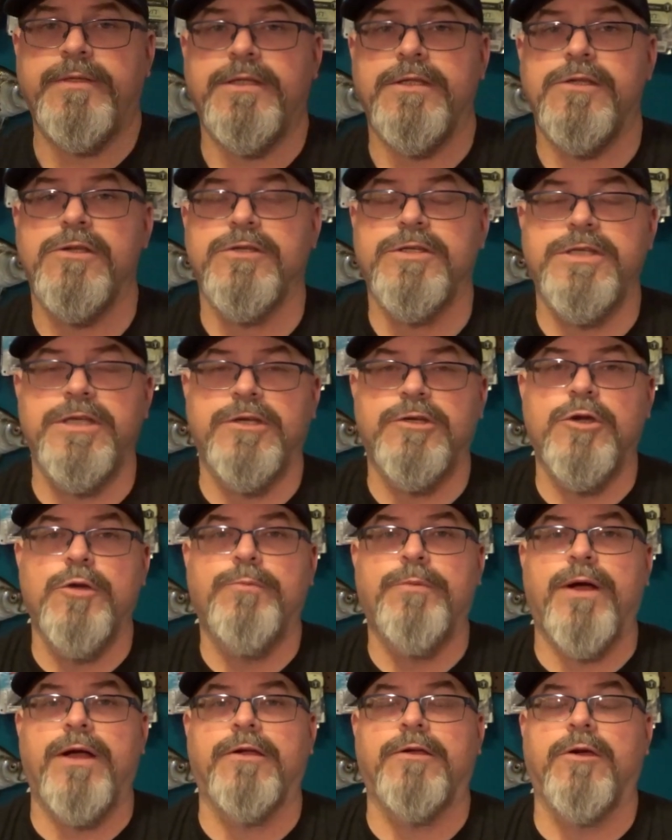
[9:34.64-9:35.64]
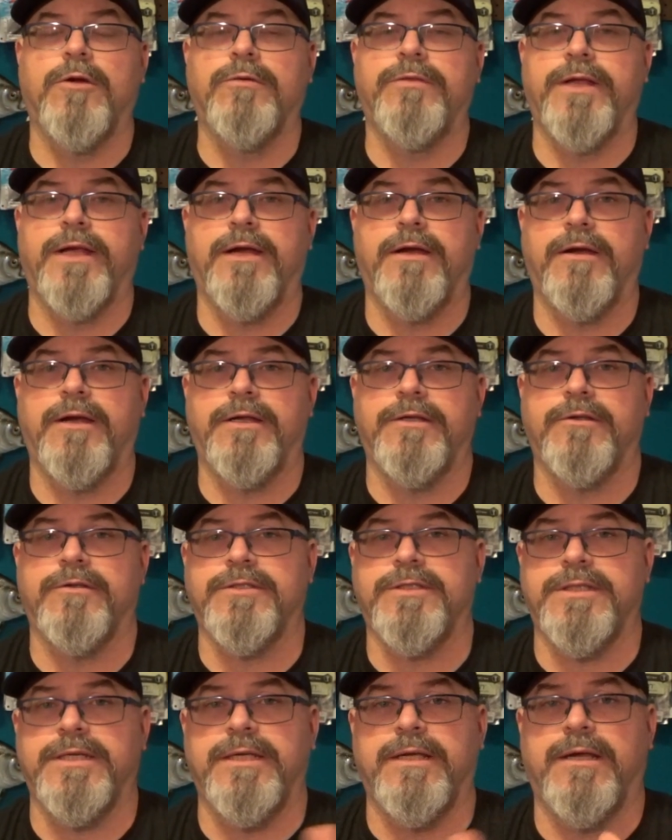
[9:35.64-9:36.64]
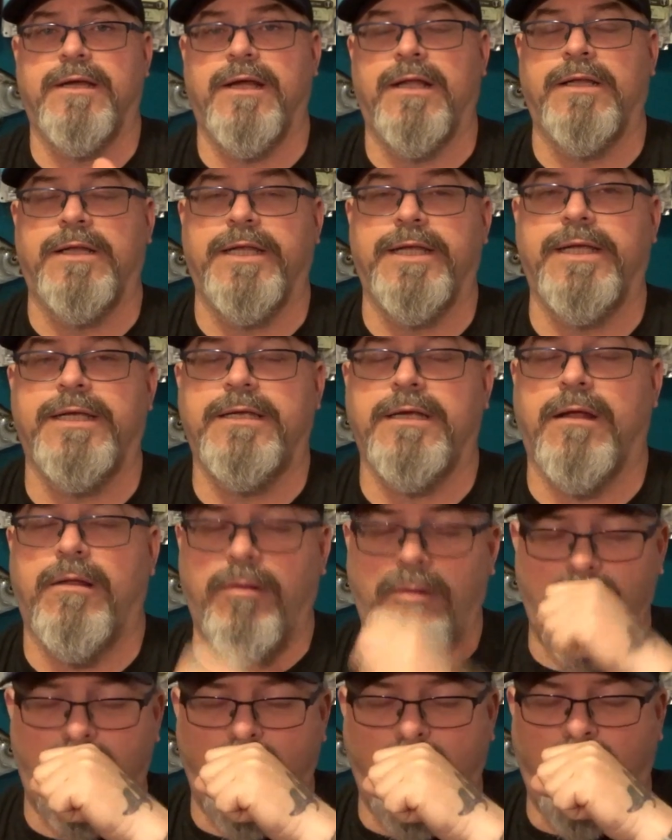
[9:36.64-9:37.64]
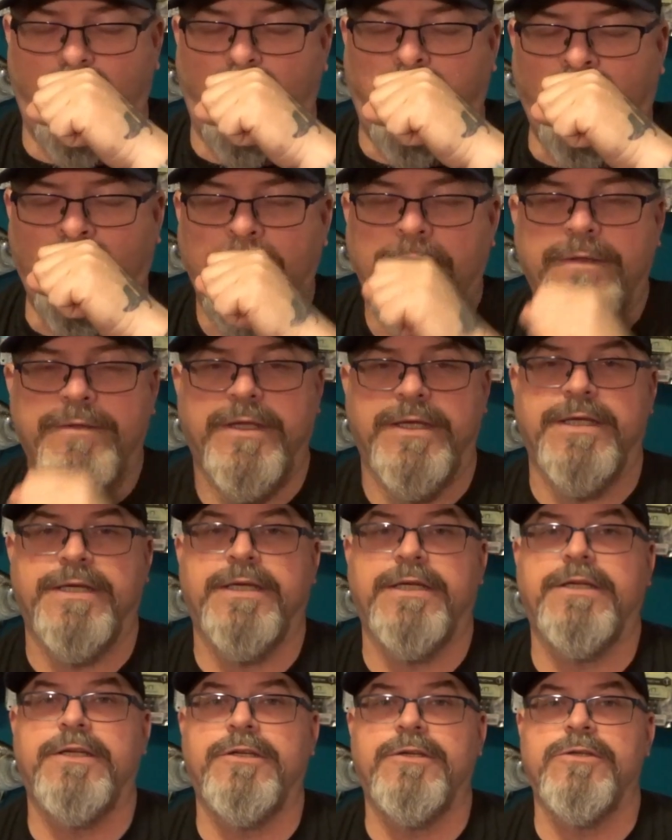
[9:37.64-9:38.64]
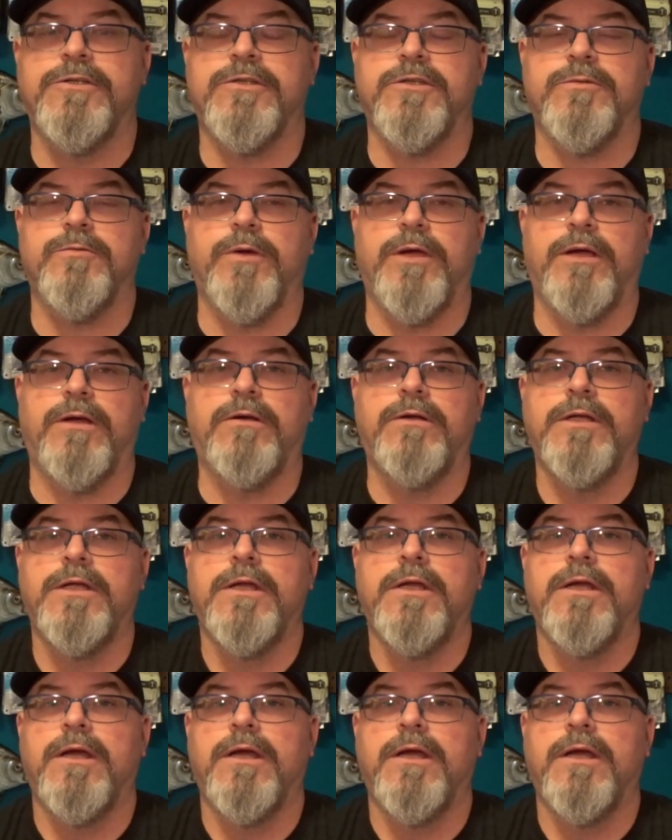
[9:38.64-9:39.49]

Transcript: You'll see a coupon code there, and you'll see a link that you need to use as well.